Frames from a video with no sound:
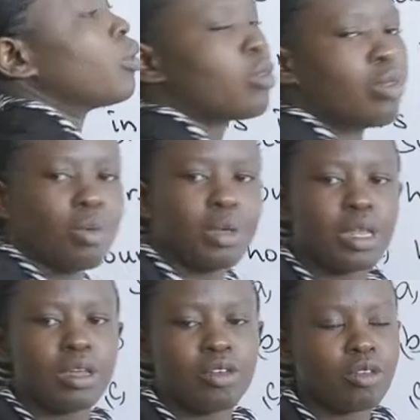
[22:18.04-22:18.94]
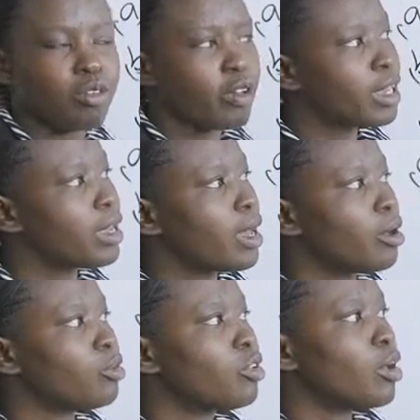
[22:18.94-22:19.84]
So we need to find
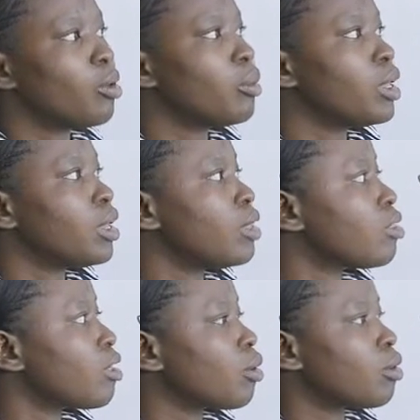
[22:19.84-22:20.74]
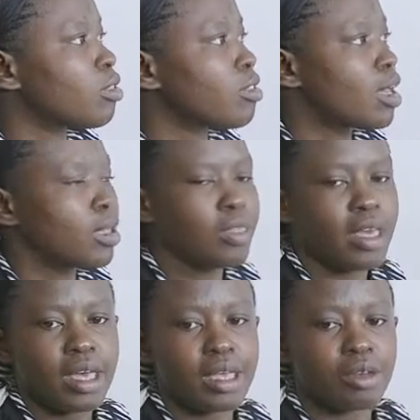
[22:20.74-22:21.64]
out how many seconds are
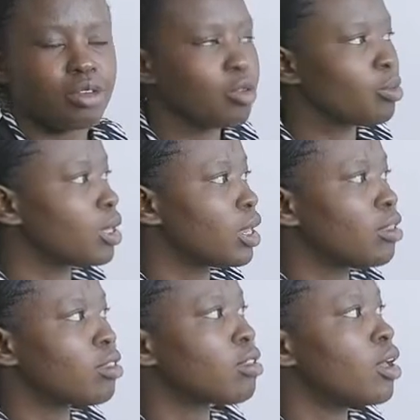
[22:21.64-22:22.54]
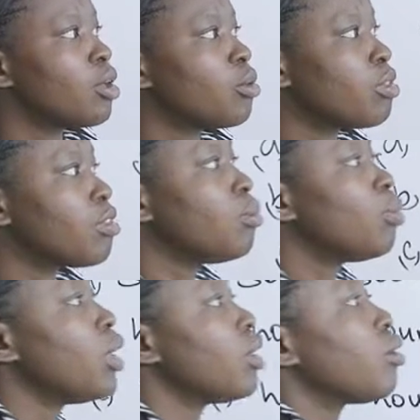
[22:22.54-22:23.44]
there in 2 minutes. We
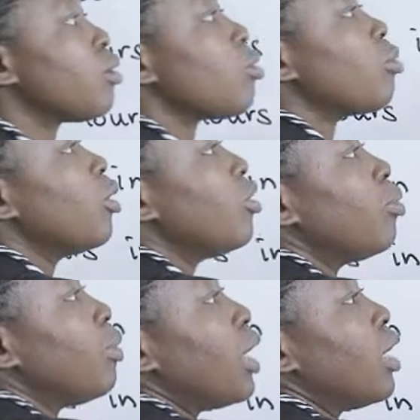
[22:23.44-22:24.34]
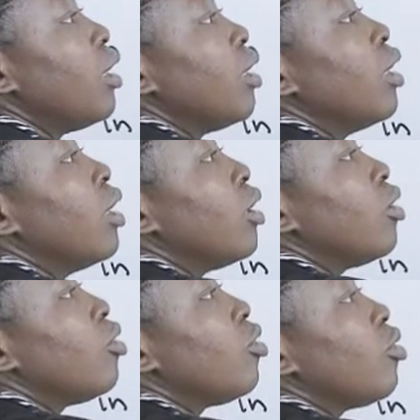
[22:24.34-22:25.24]
simply cross multiply
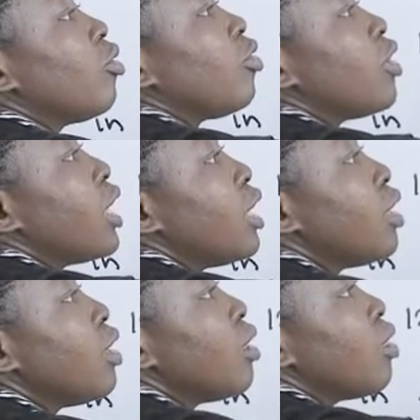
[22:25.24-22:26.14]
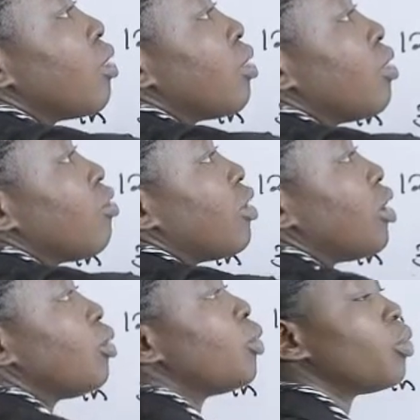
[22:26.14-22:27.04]
to find the
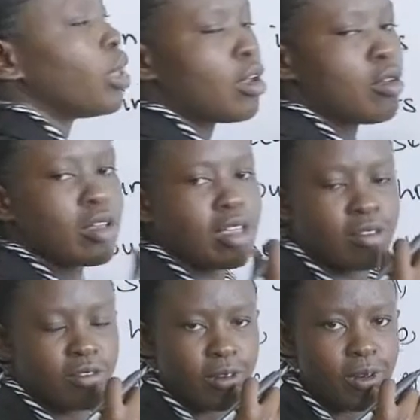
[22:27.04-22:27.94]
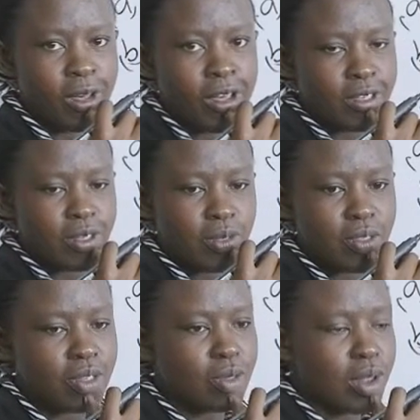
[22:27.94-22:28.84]
value we are looking for. So
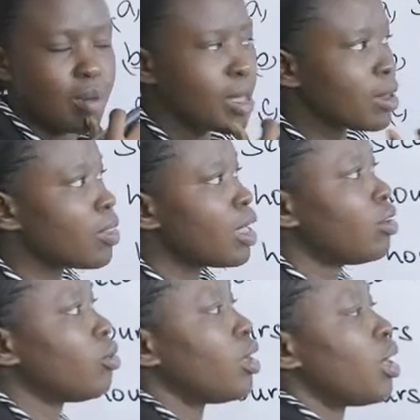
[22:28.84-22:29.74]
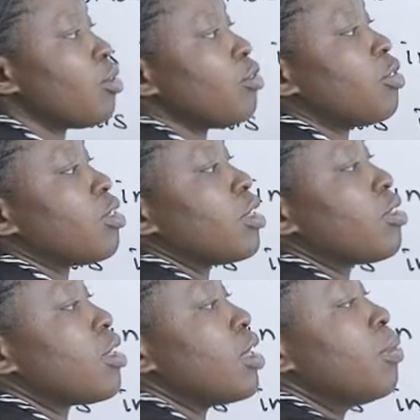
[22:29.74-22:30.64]
this will mean that we have
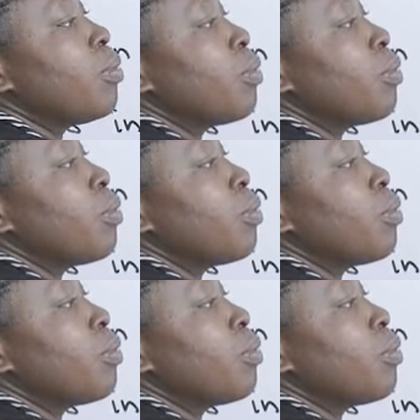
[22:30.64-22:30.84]
60